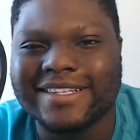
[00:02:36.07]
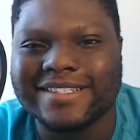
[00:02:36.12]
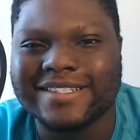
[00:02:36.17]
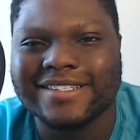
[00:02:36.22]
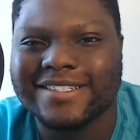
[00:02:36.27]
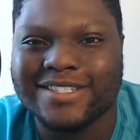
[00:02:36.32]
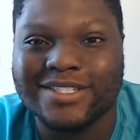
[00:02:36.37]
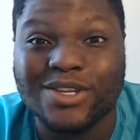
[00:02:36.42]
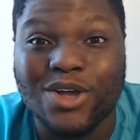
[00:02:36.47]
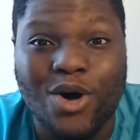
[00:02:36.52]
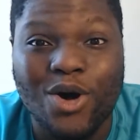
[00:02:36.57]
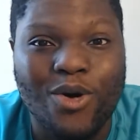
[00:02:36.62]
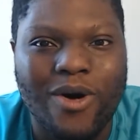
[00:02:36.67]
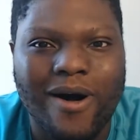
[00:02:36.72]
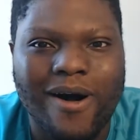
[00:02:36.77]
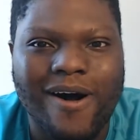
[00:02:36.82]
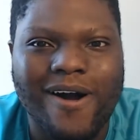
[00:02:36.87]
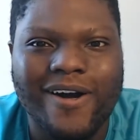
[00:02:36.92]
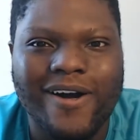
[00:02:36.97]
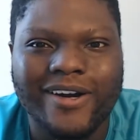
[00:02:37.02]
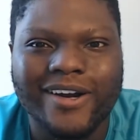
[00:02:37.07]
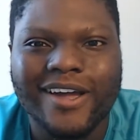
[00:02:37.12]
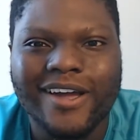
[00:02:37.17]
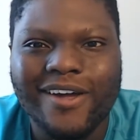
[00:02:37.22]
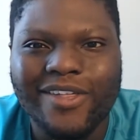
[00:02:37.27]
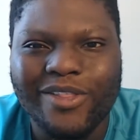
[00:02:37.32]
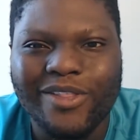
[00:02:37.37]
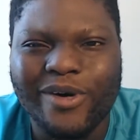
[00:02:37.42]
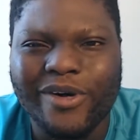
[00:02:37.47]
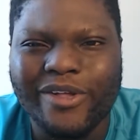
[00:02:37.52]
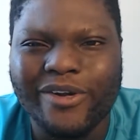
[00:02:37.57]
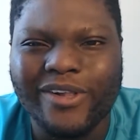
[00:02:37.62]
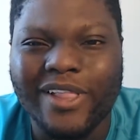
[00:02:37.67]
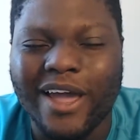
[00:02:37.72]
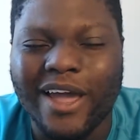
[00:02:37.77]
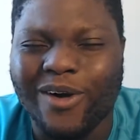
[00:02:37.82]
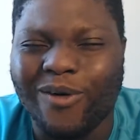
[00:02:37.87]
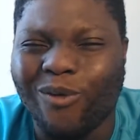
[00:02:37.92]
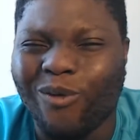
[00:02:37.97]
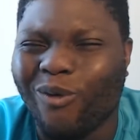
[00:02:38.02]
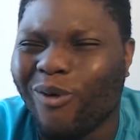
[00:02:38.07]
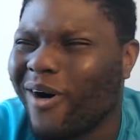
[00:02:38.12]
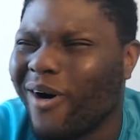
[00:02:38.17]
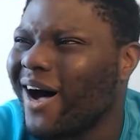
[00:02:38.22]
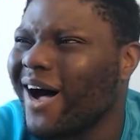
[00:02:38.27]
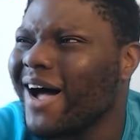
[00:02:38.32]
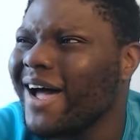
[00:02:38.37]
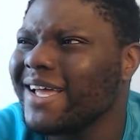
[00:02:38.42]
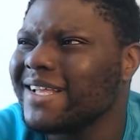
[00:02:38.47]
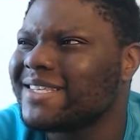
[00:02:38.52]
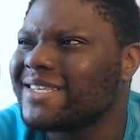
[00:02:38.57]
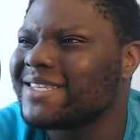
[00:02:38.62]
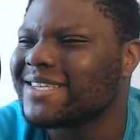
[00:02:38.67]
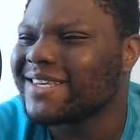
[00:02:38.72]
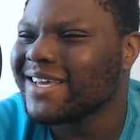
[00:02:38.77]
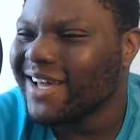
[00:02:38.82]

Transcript: so hard. The way they're like, what?